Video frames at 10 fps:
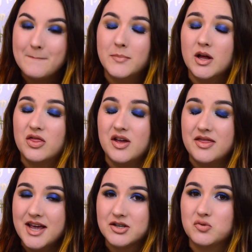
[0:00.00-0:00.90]
but the
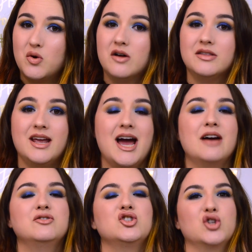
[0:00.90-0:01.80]
next one, they
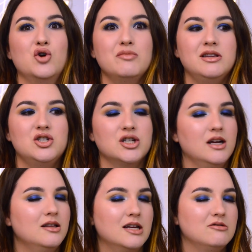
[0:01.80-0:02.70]
have so many
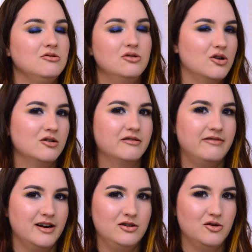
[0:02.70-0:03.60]
shades that you're gonna
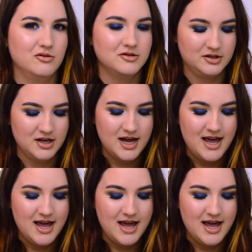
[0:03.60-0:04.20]
find yours.